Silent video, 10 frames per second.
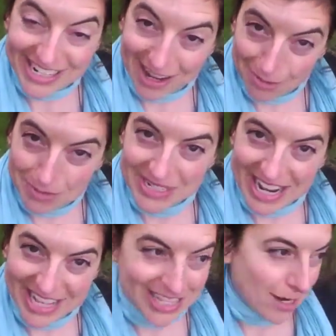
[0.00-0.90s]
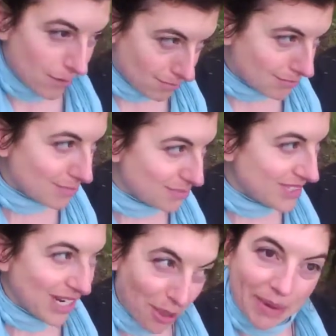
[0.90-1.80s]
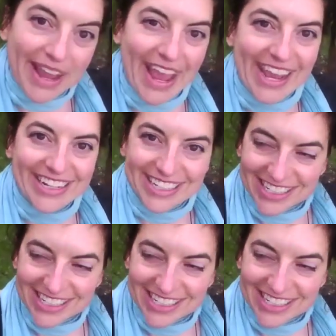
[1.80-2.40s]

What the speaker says: time to be down there, you know, by 8,